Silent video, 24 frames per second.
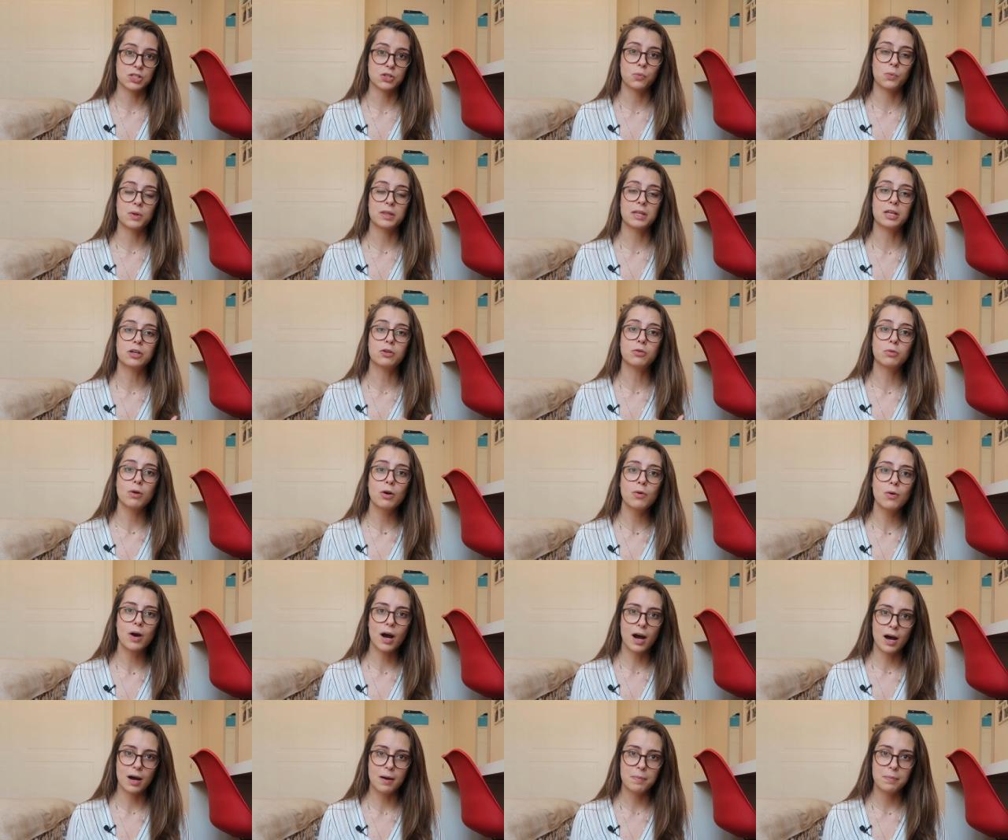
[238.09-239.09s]
so when they grow
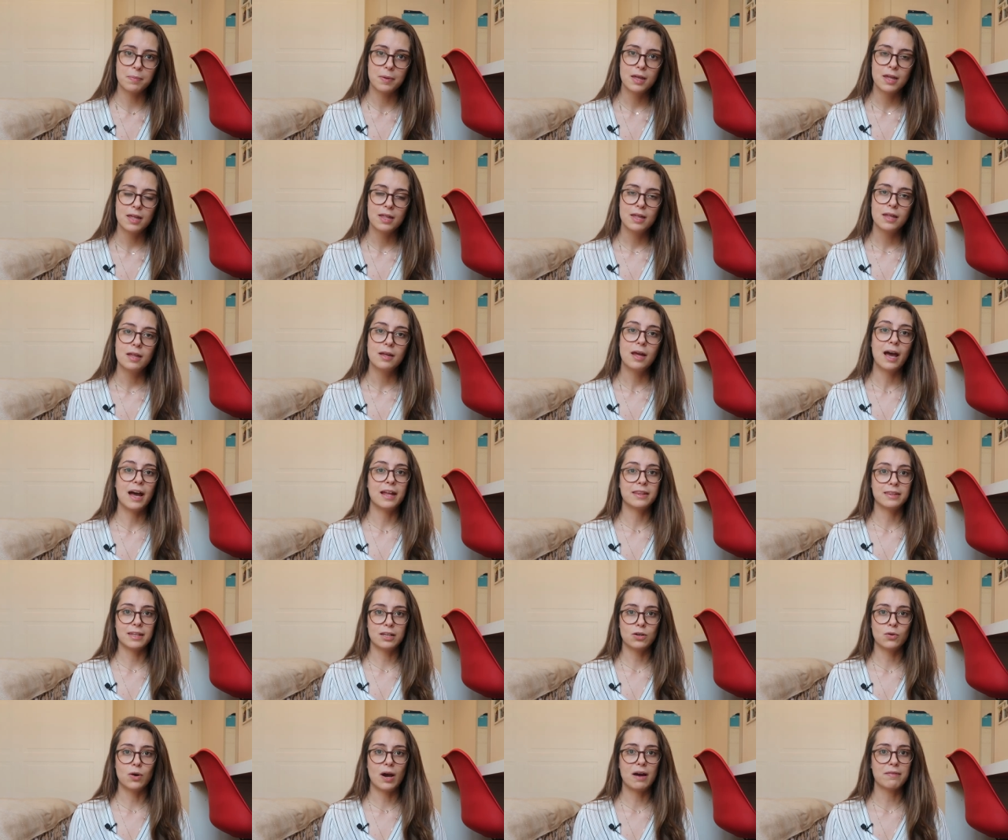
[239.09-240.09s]
up and
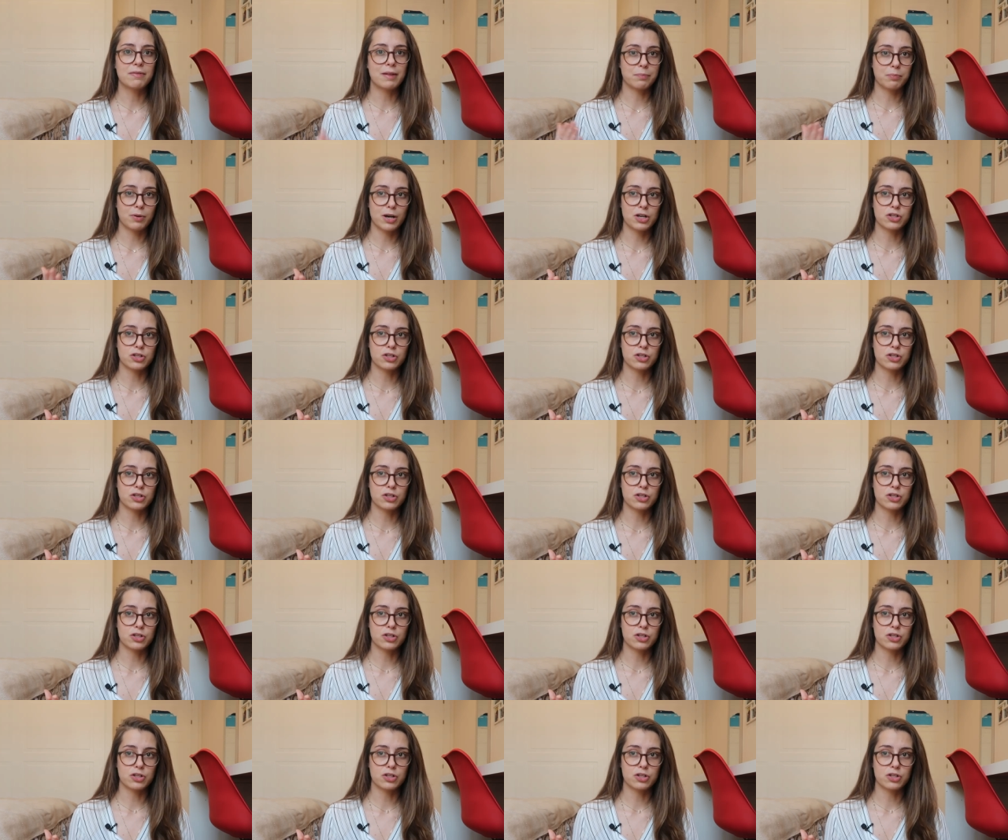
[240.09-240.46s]
they don't have that